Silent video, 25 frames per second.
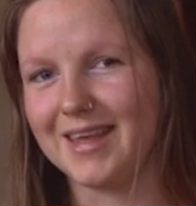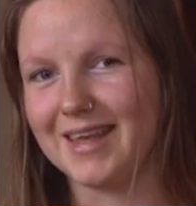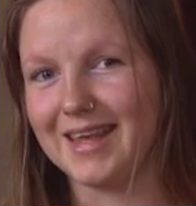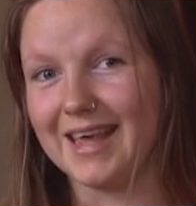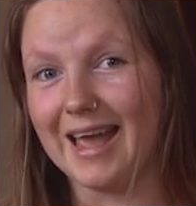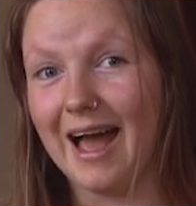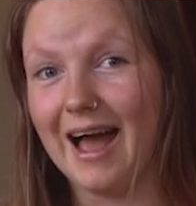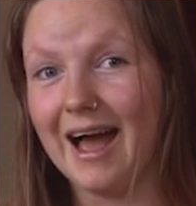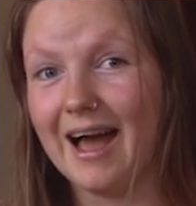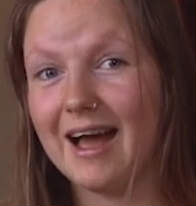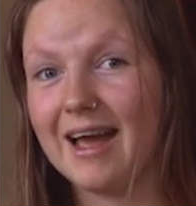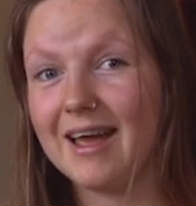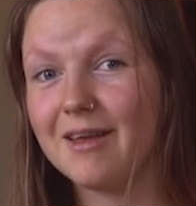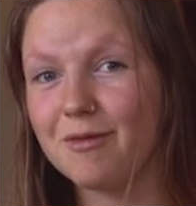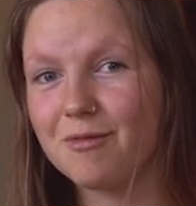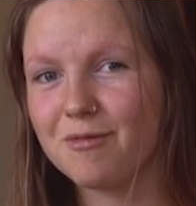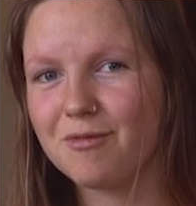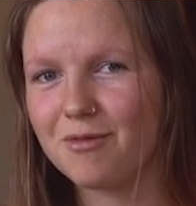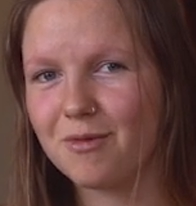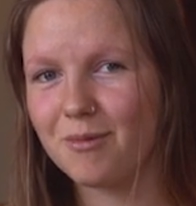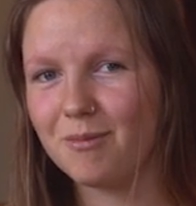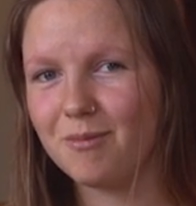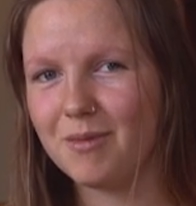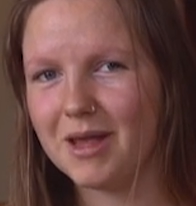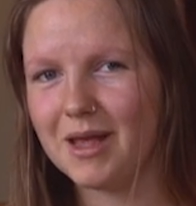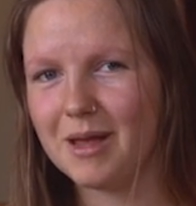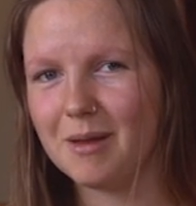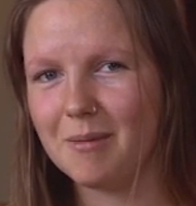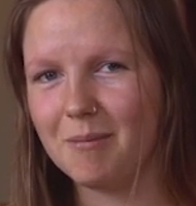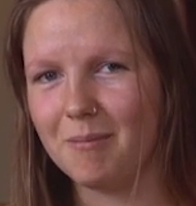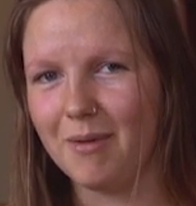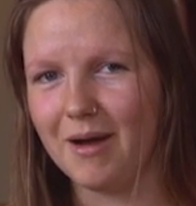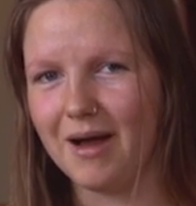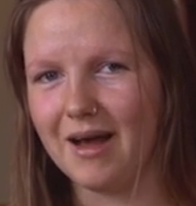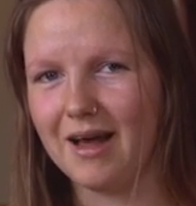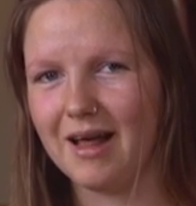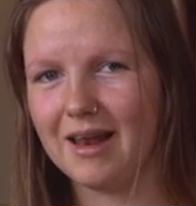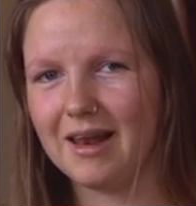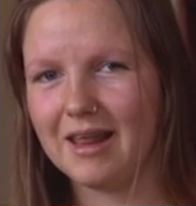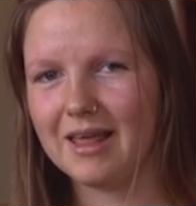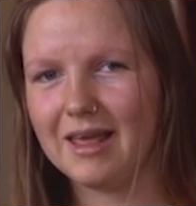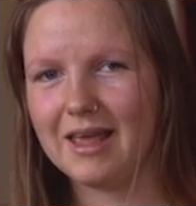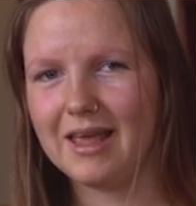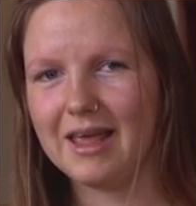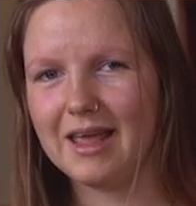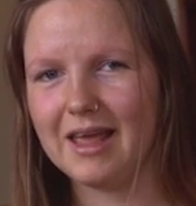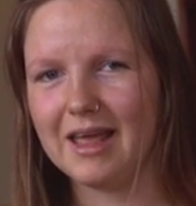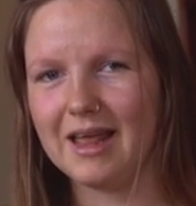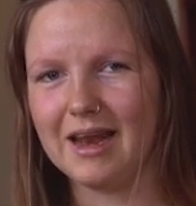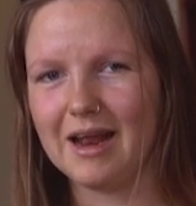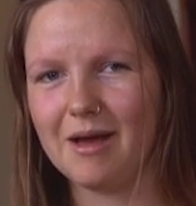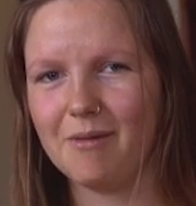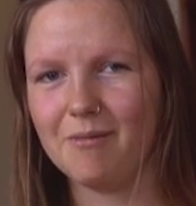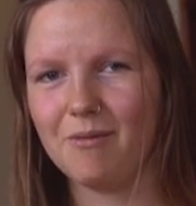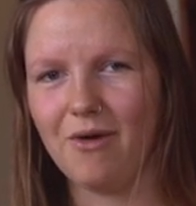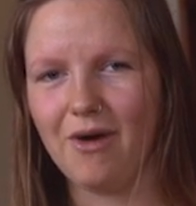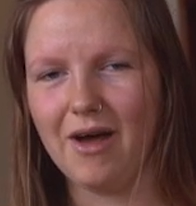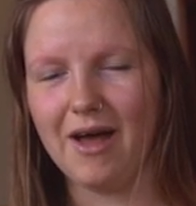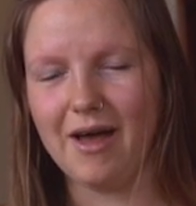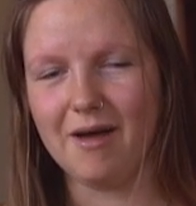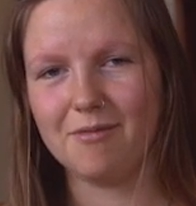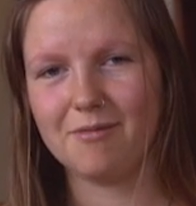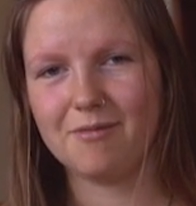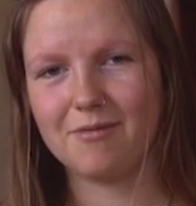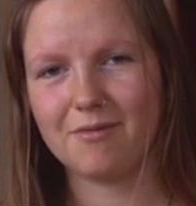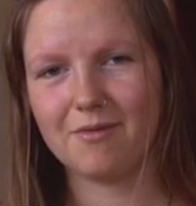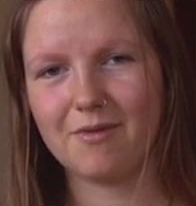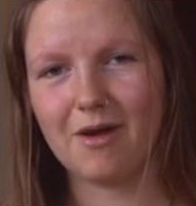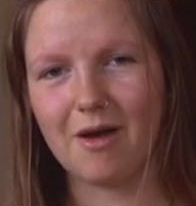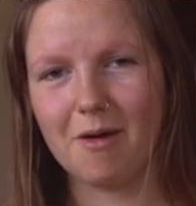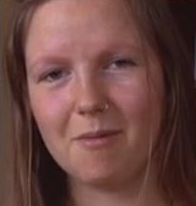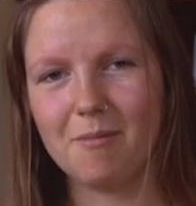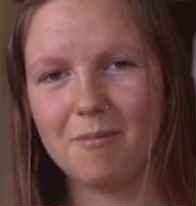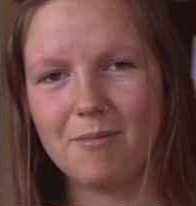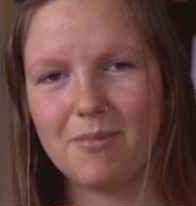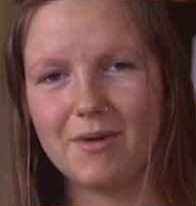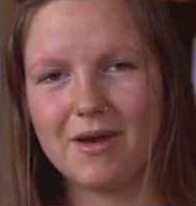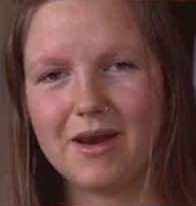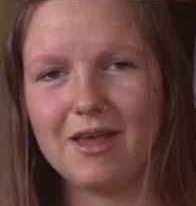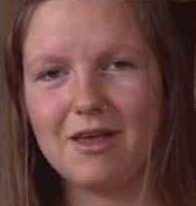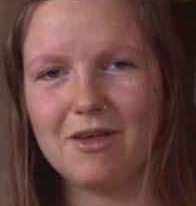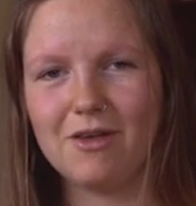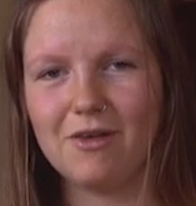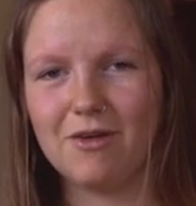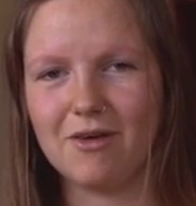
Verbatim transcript: guide for me in Bali and I will have company.